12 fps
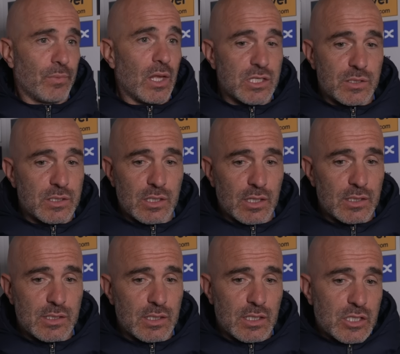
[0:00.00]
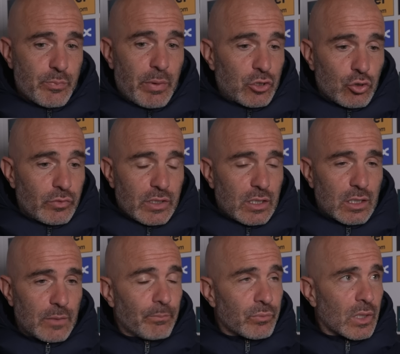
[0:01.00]
it's part of
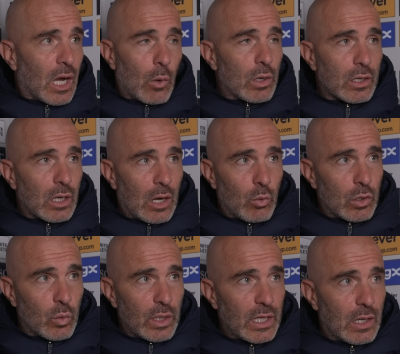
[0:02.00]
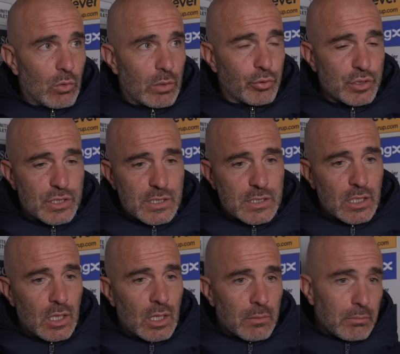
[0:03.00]
our way, our process.
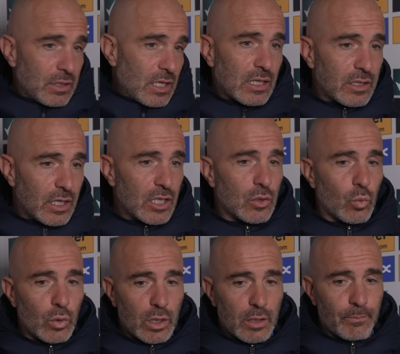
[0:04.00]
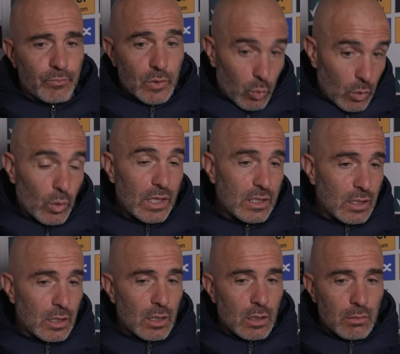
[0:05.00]
And then at the end we win.
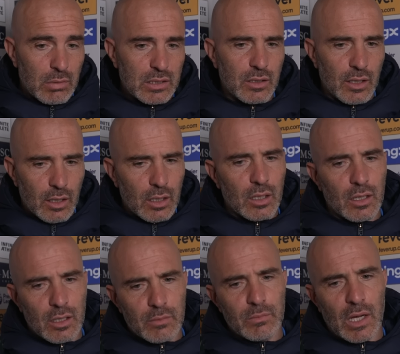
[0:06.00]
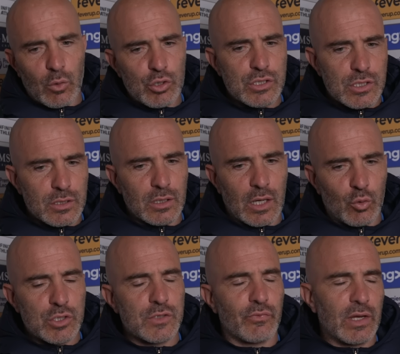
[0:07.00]
But I
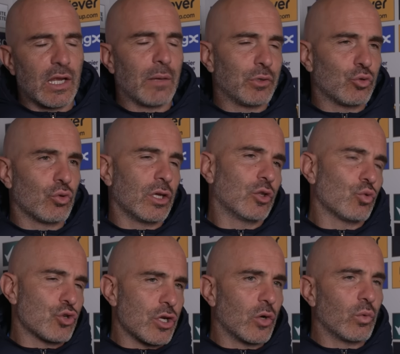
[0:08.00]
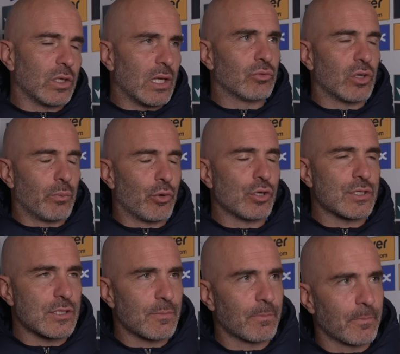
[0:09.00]
was very happy today to share with them 3
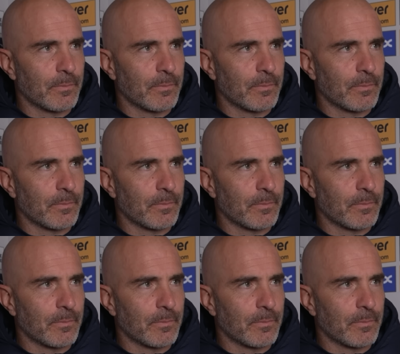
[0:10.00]
points.